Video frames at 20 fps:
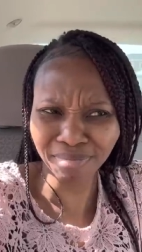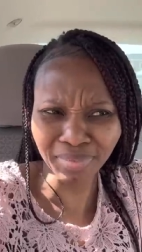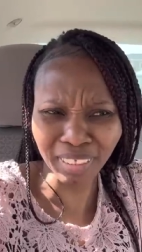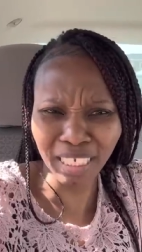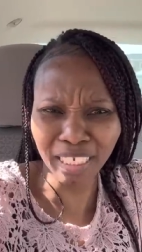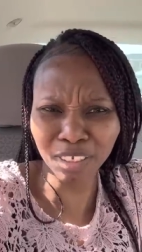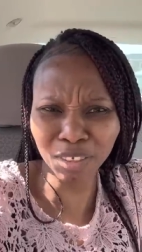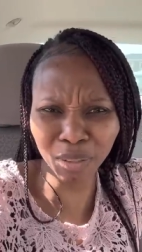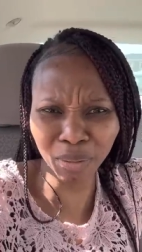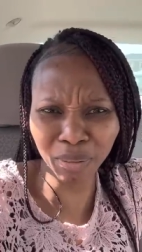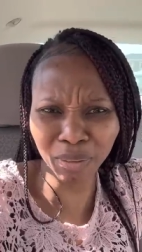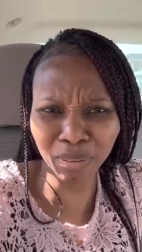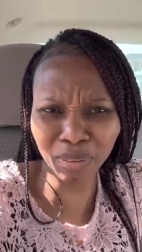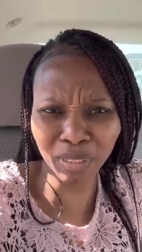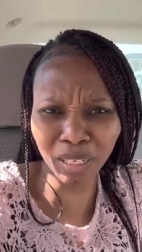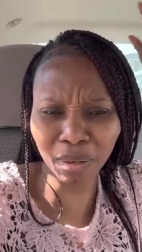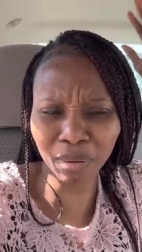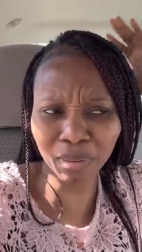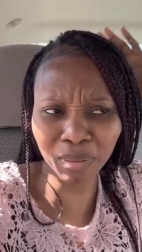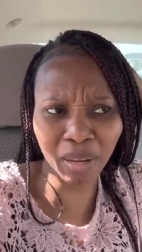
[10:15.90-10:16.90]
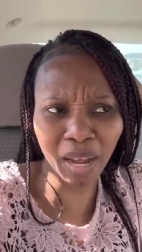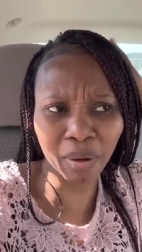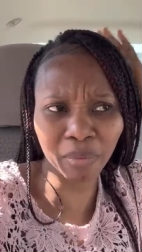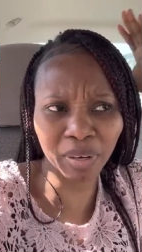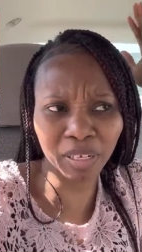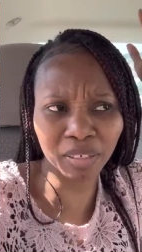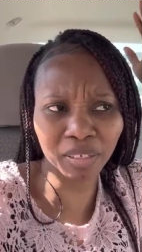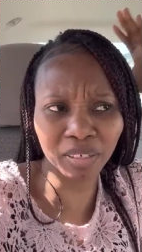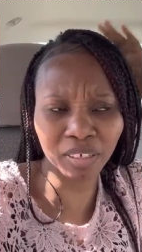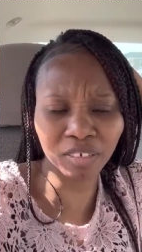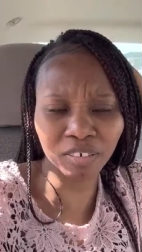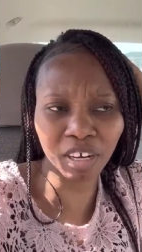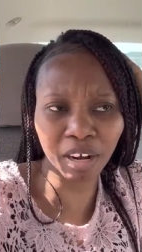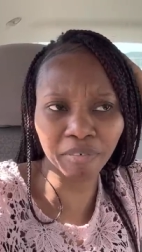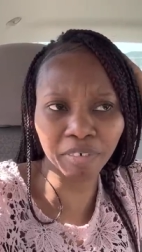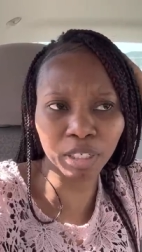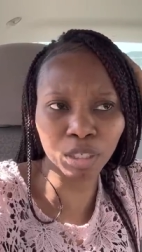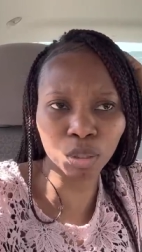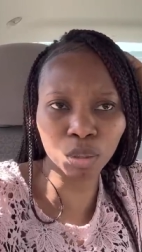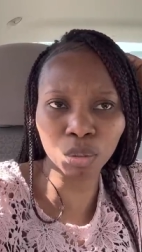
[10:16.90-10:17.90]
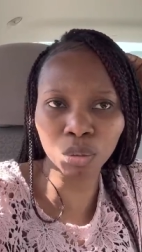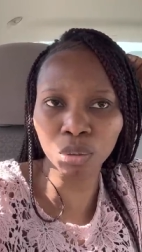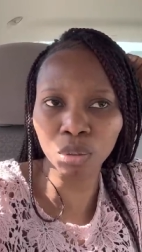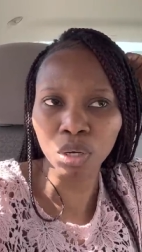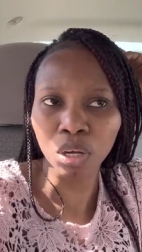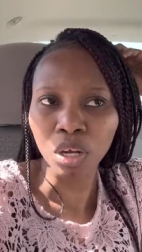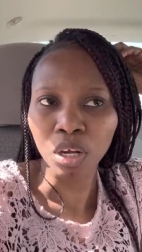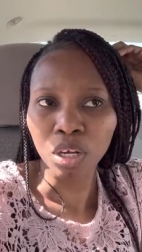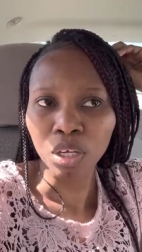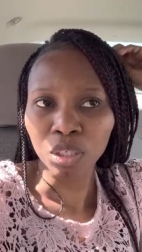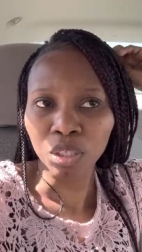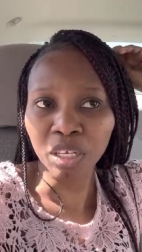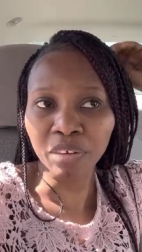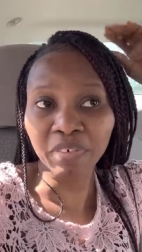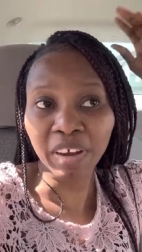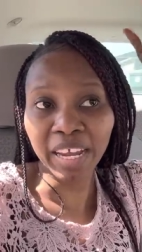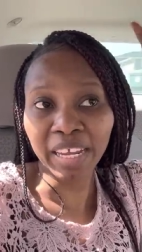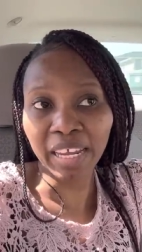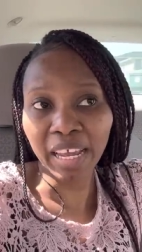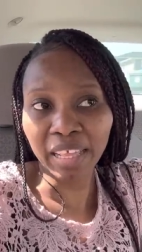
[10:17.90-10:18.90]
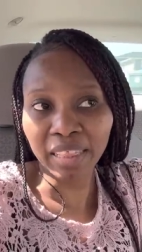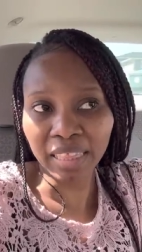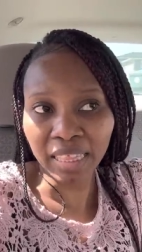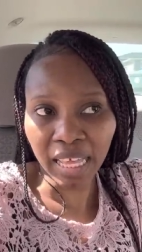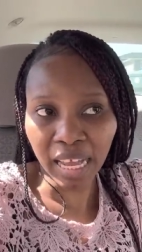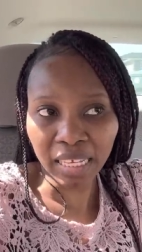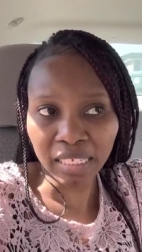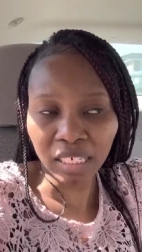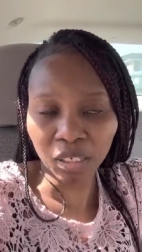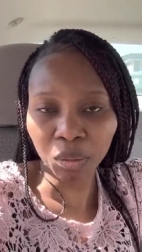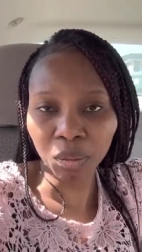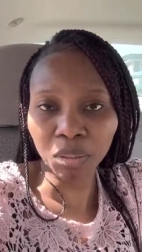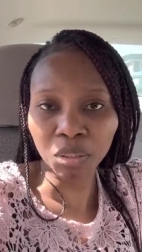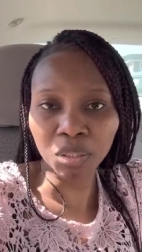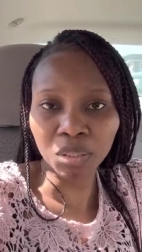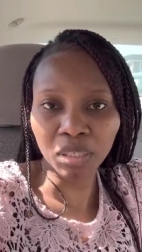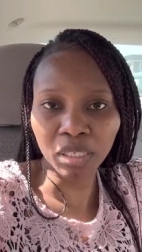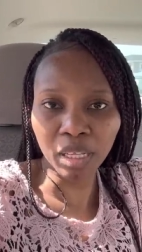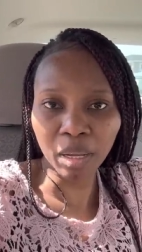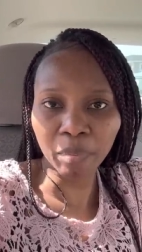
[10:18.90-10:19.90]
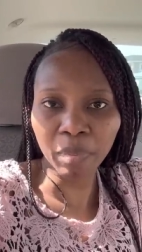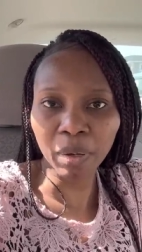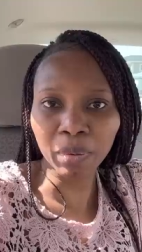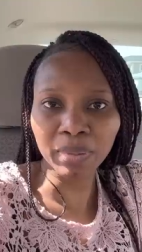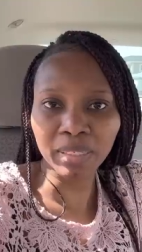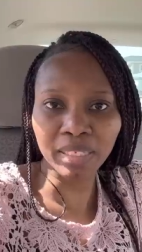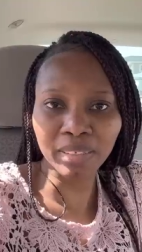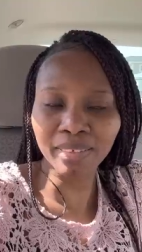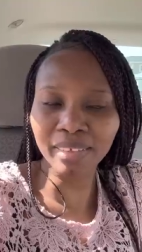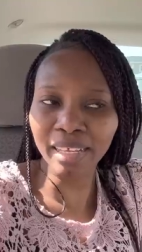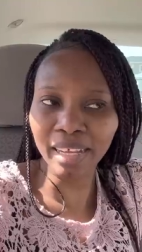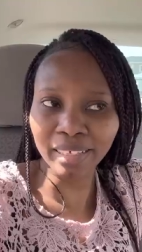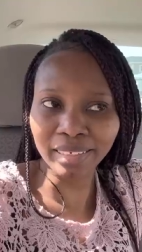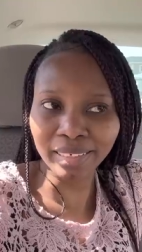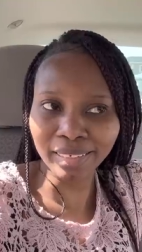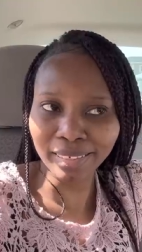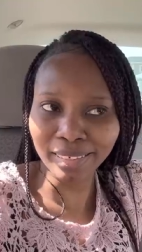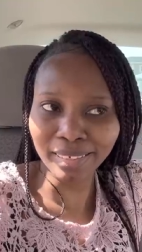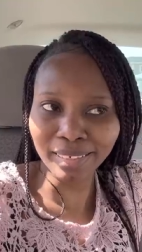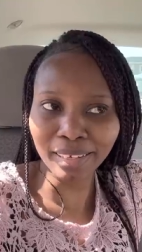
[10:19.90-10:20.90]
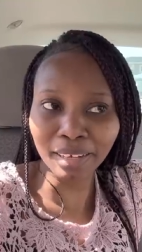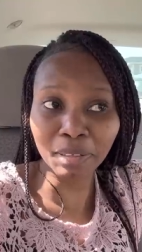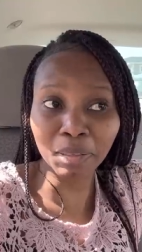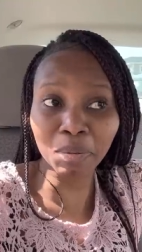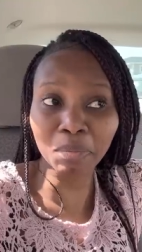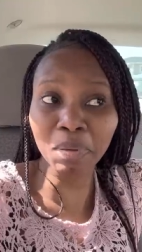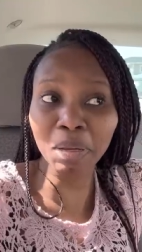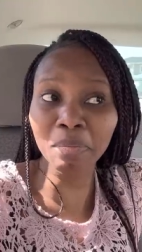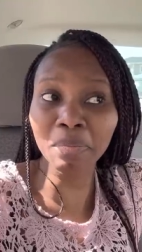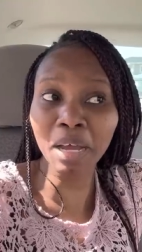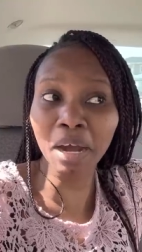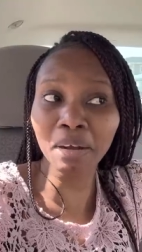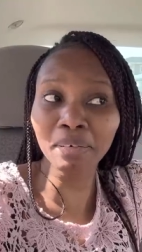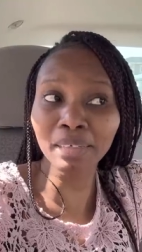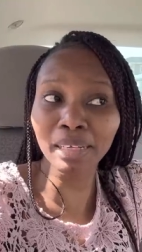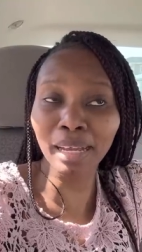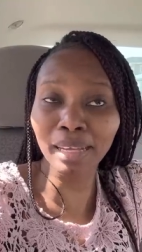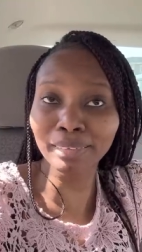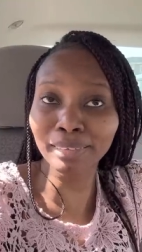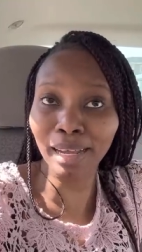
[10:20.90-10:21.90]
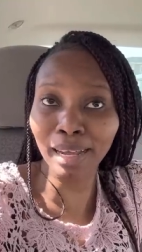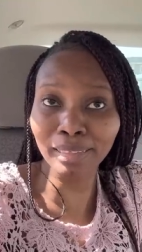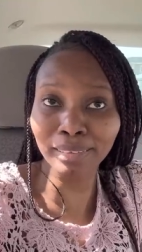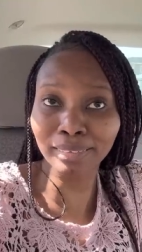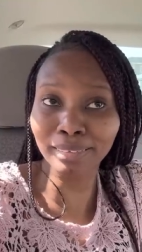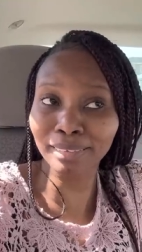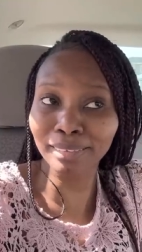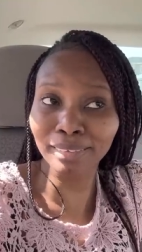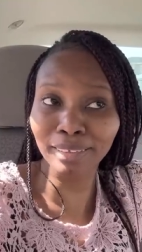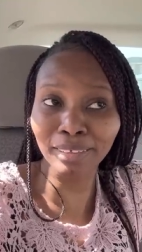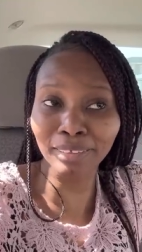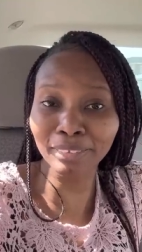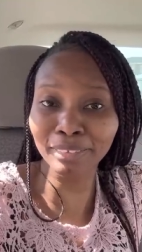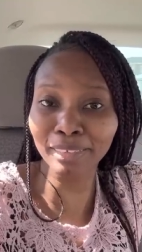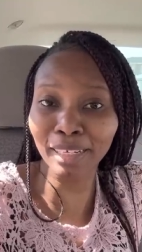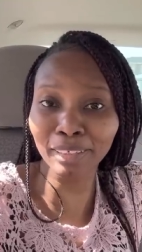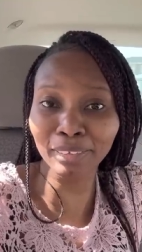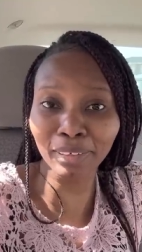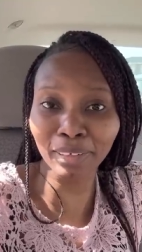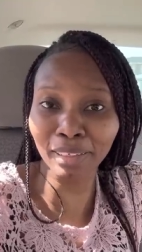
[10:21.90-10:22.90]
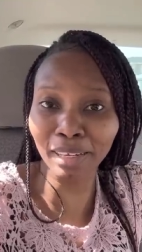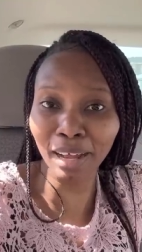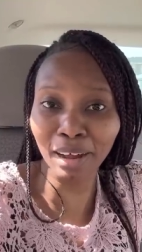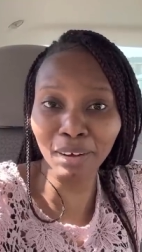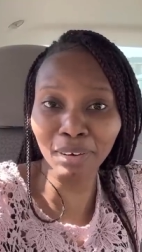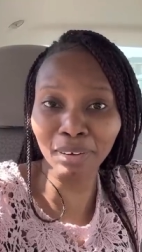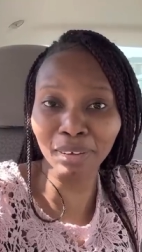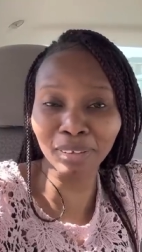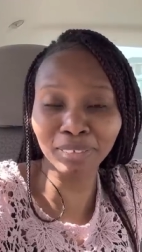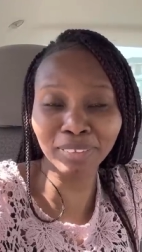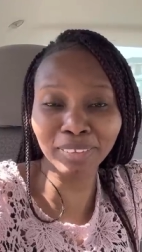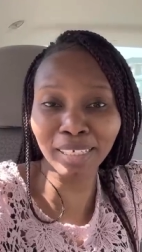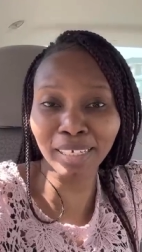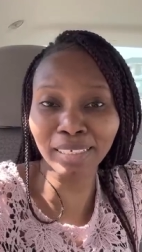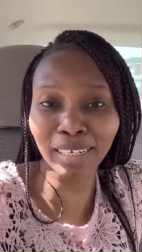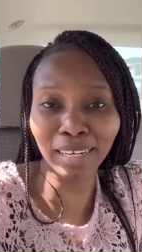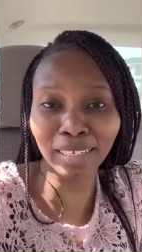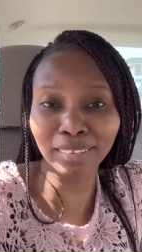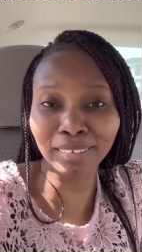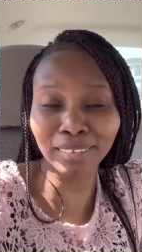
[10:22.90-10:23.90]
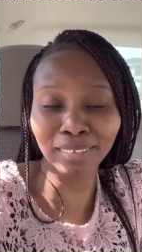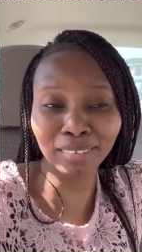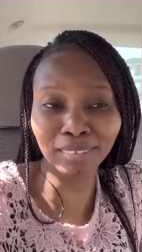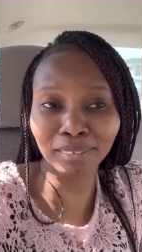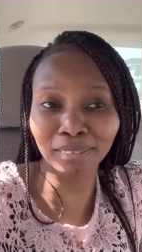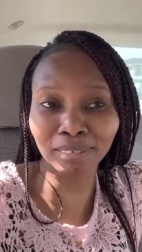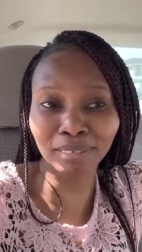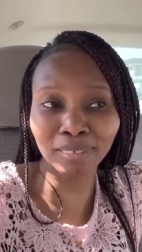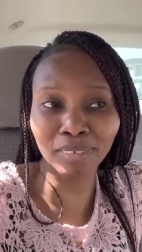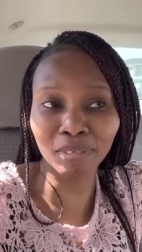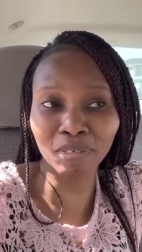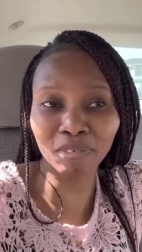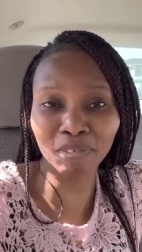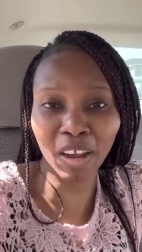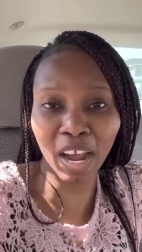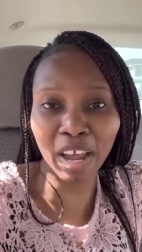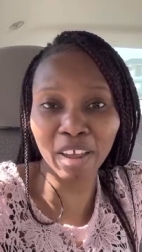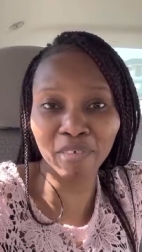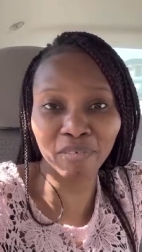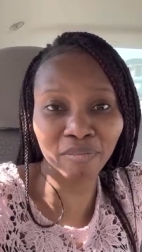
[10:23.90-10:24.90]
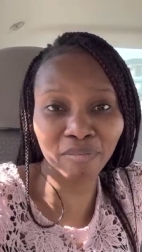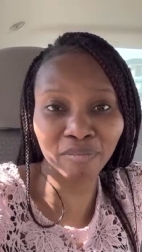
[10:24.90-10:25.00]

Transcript: in Toronto. That was where I went to the driving school. So if I get that, according to them, I would still get the discount. So maybe I'll get like one hundred dollars or one hundred five,